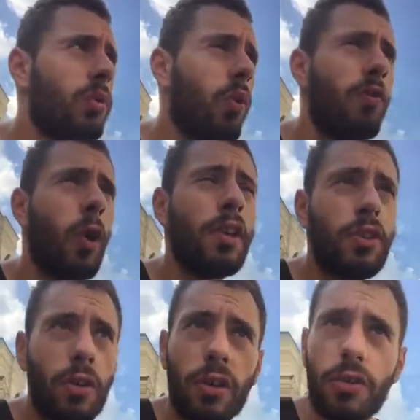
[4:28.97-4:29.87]
to avoid
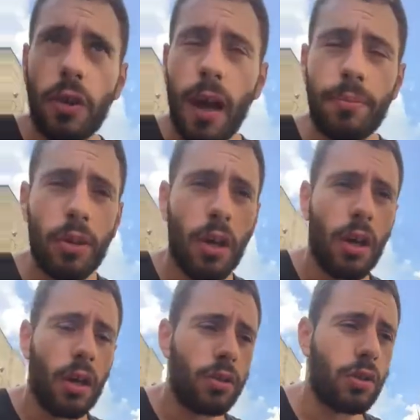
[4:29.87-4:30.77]
tourist traps,
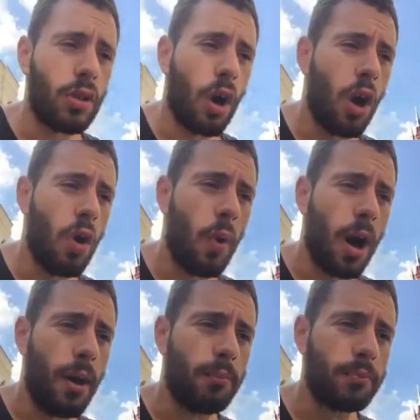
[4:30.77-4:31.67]
to know
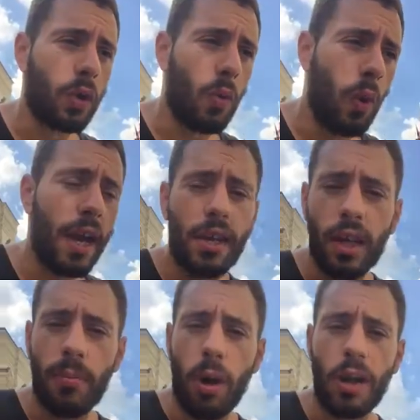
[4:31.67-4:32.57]
where you're
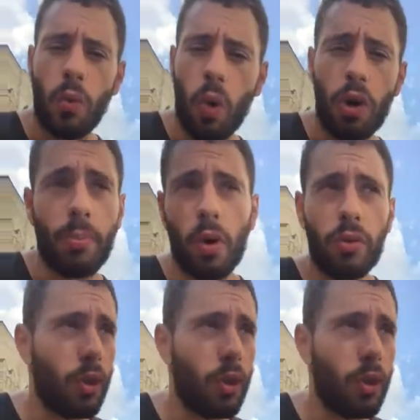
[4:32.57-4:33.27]
going to buy your water bottle.